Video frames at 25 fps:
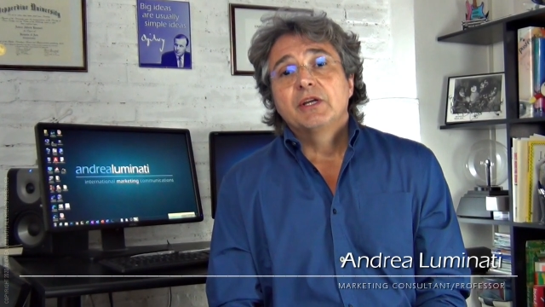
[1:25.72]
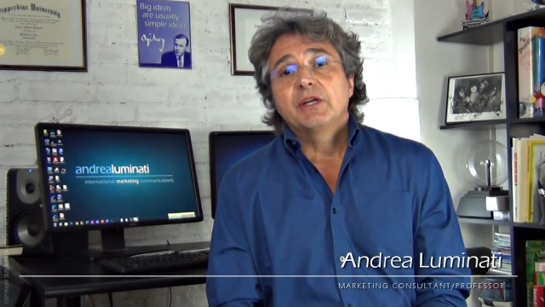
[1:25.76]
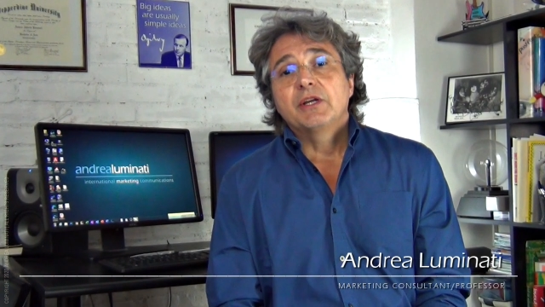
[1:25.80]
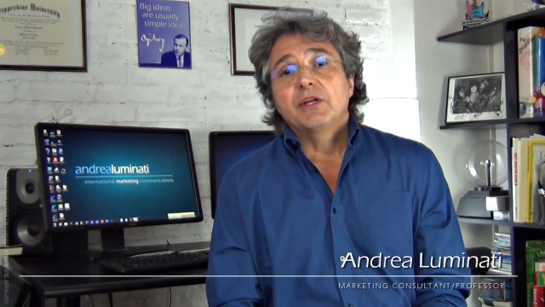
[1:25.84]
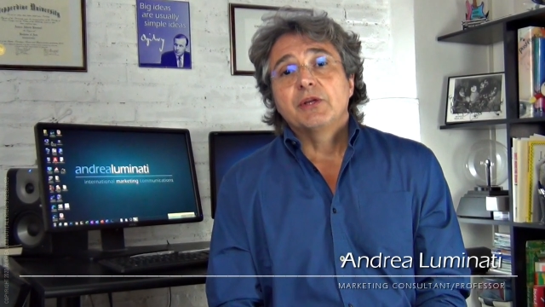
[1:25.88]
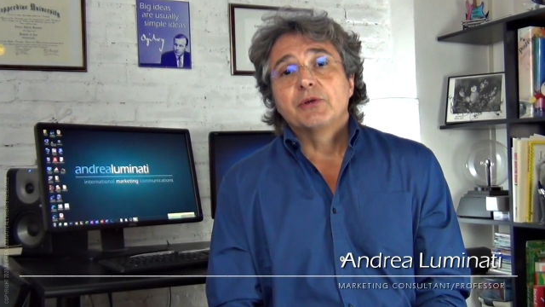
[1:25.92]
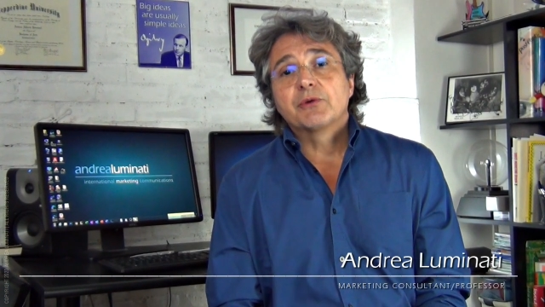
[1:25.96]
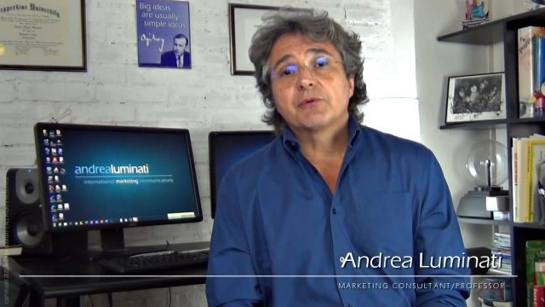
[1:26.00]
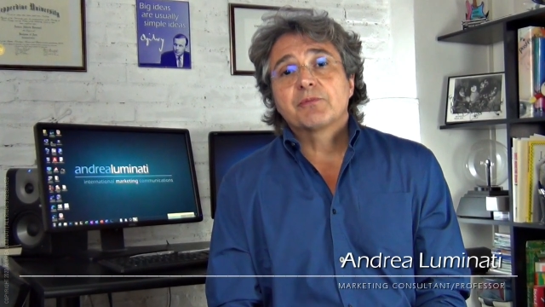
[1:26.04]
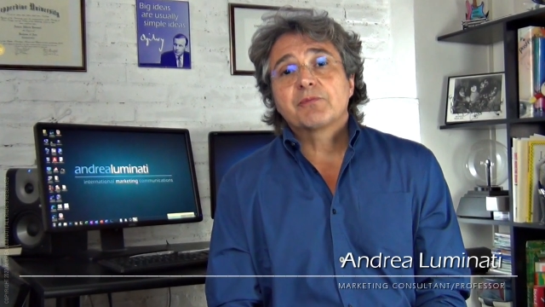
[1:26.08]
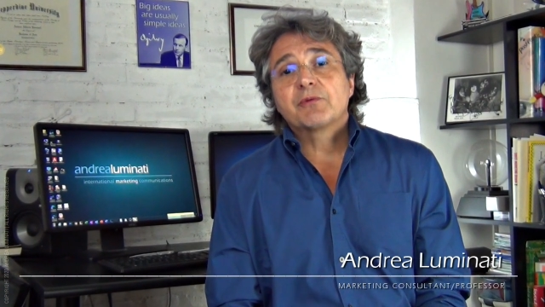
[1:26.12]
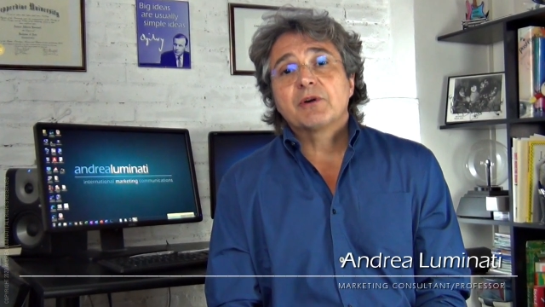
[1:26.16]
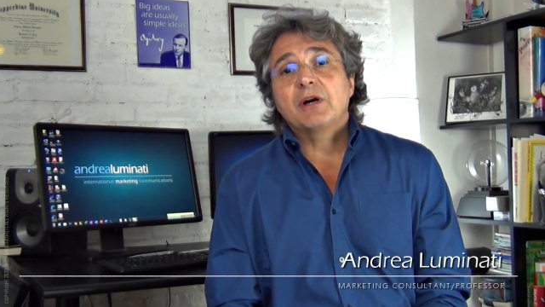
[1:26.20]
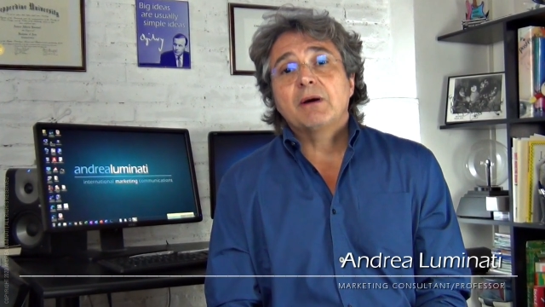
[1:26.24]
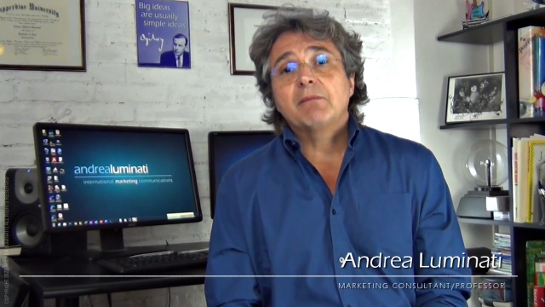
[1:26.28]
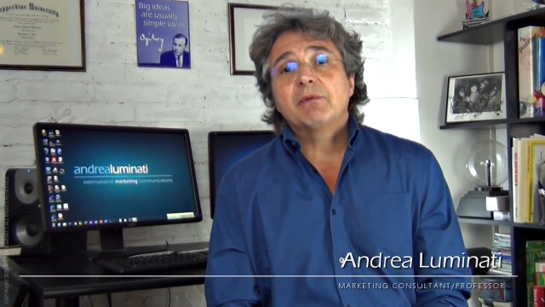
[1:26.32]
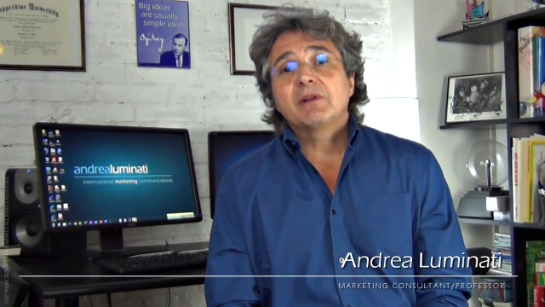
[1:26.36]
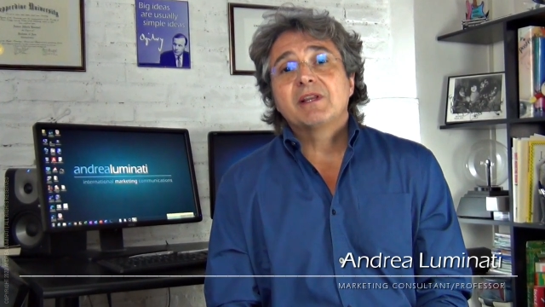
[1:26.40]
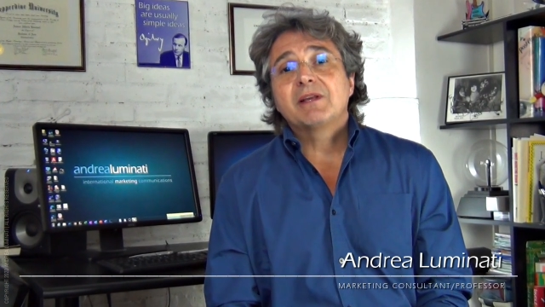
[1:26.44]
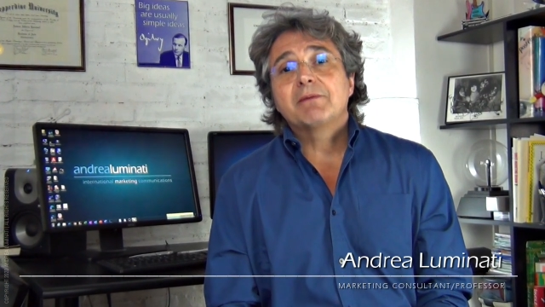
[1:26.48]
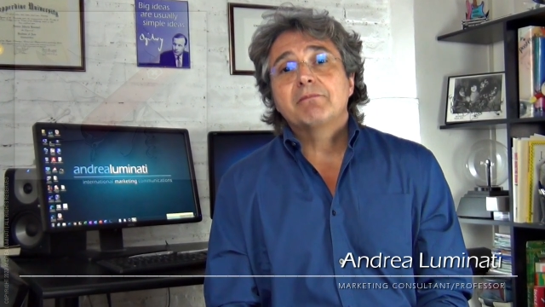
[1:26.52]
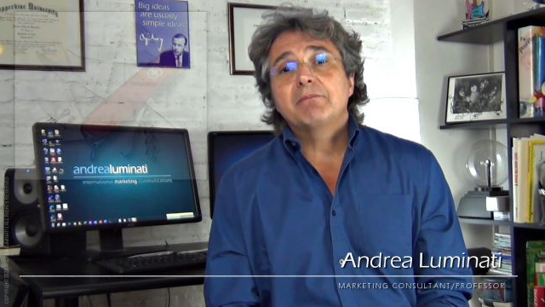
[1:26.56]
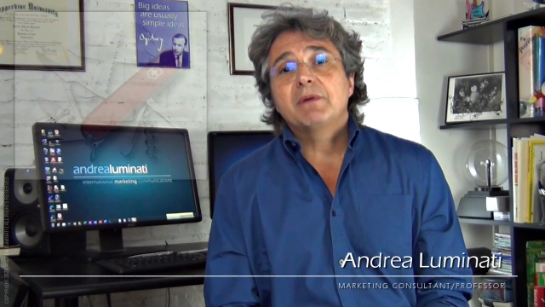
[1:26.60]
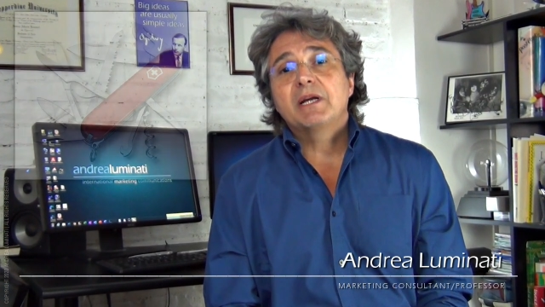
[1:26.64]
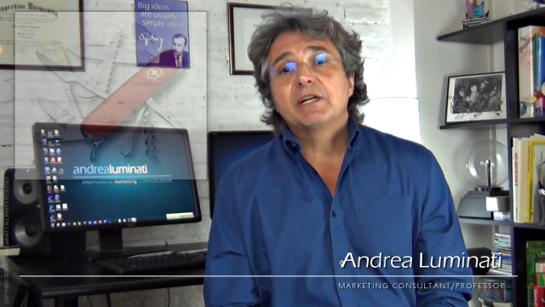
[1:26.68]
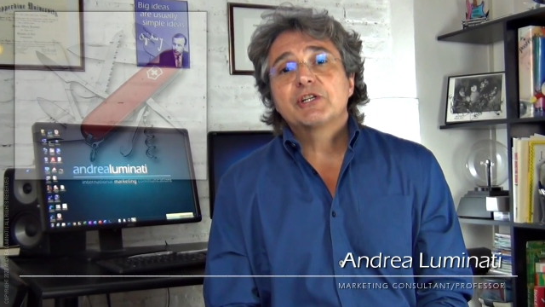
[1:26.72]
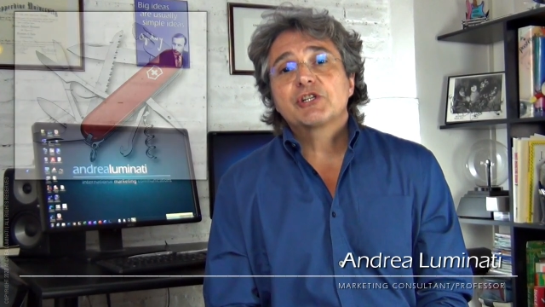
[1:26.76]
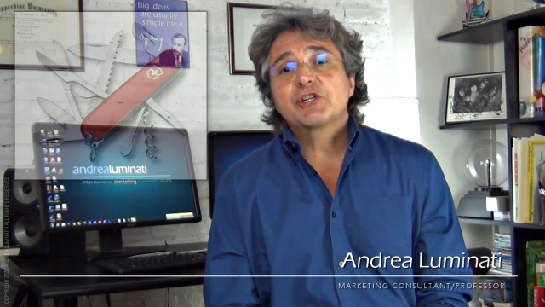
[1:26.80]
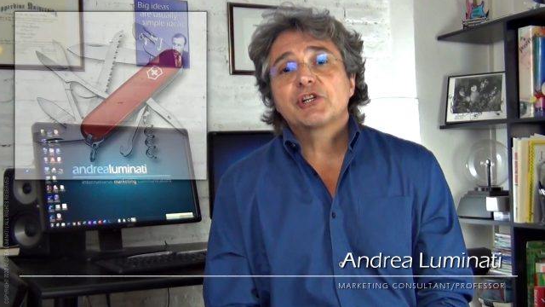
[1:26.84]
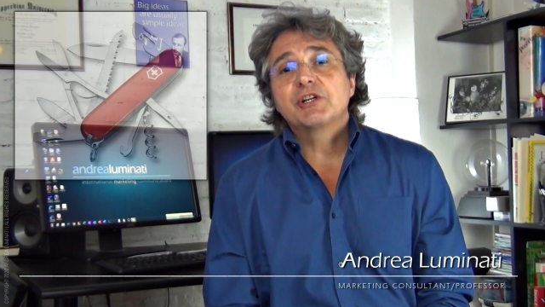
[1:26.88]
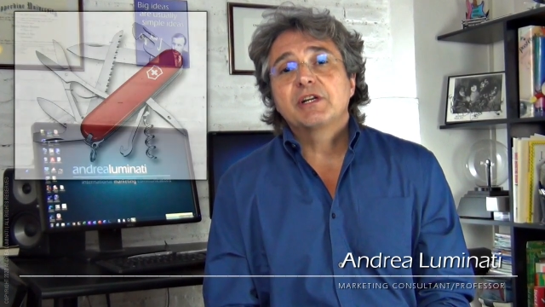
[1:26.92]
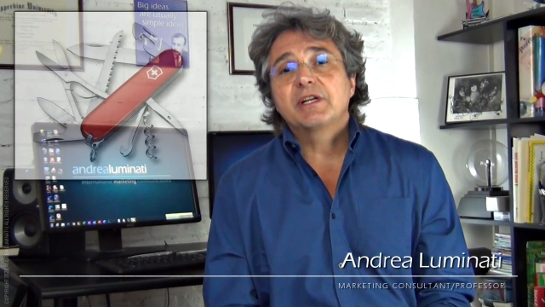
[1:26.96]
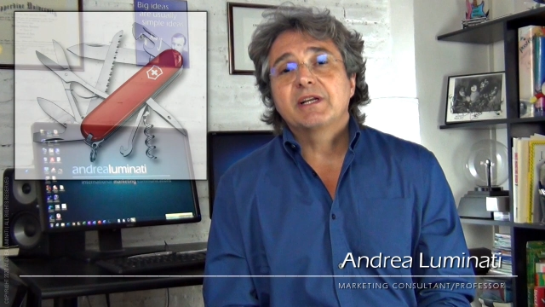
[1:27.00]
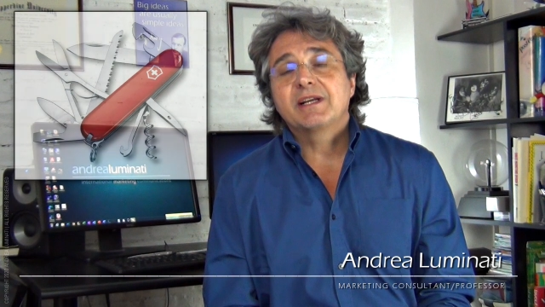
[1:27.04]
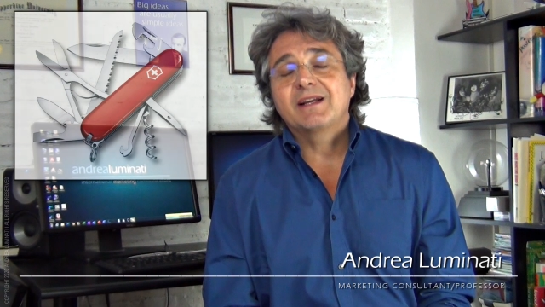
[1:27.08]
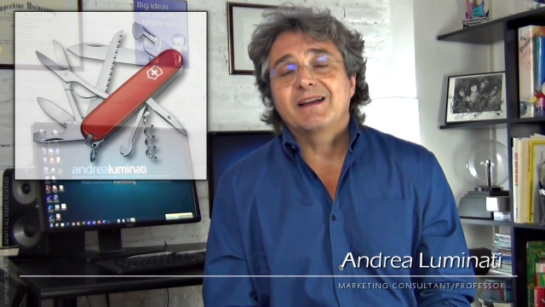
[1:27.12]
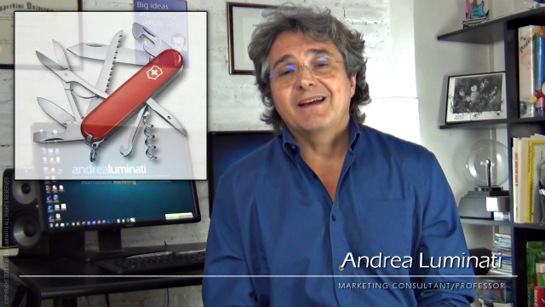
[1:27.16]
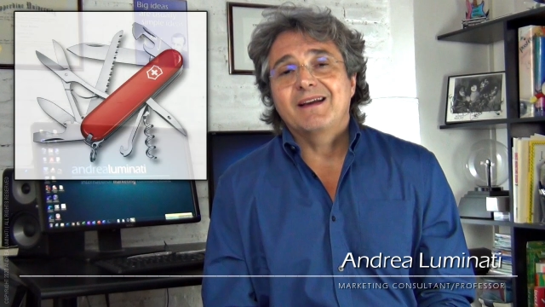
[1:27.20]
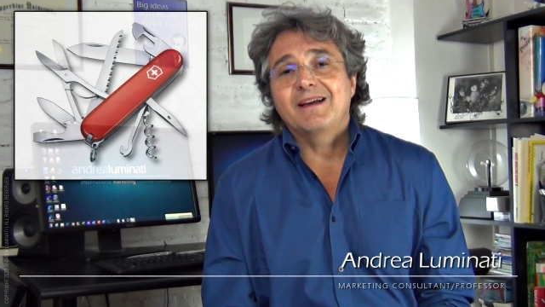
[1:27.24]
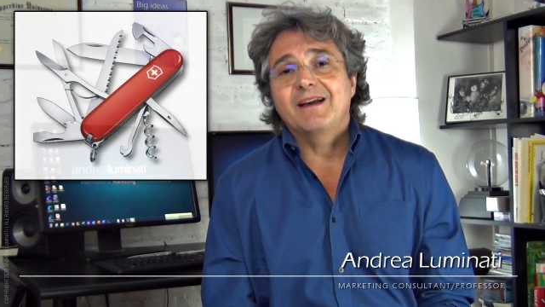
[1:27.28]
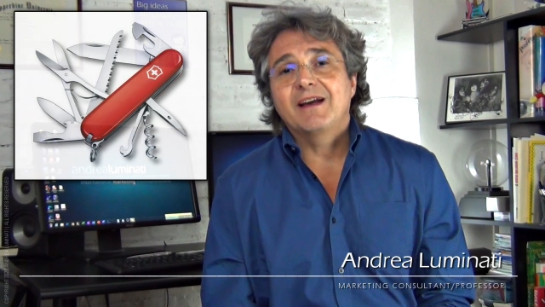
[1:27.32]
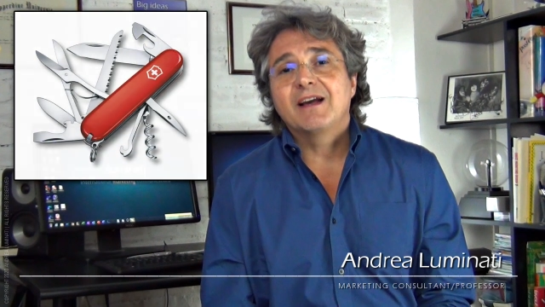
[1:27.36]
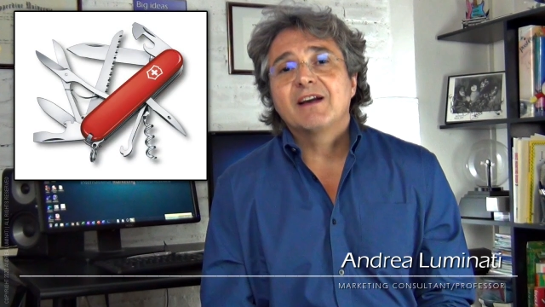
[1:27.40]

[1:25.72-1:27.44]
you're probably mentioning